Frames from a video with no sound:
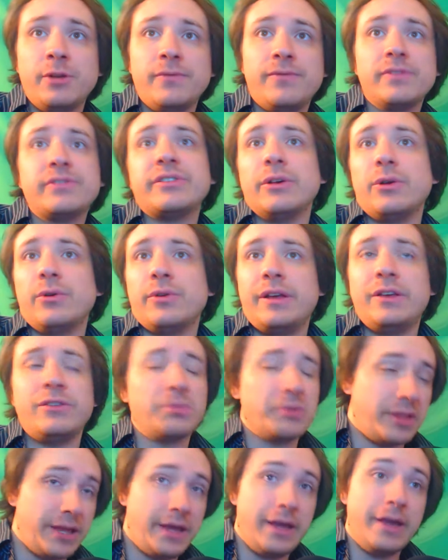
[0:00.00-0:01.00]
facilities
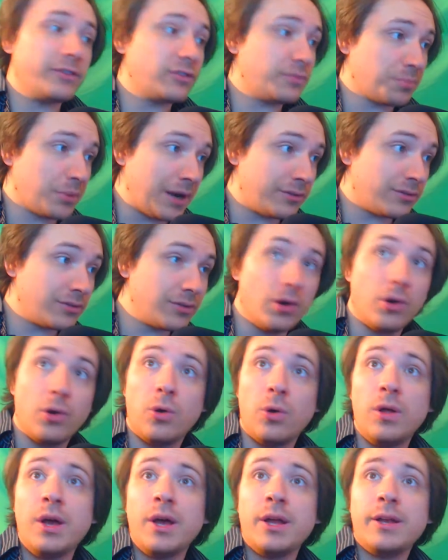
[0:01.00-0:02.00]
with the express
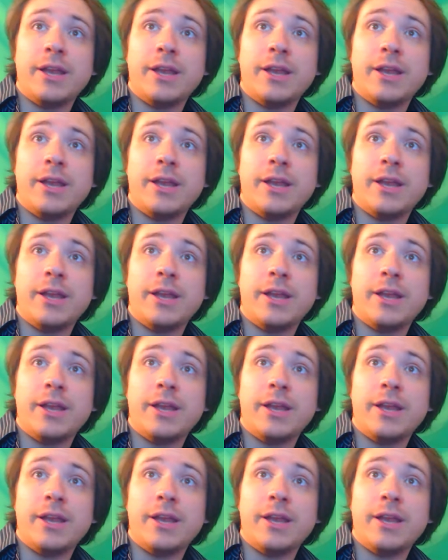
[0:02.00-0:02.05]
goal,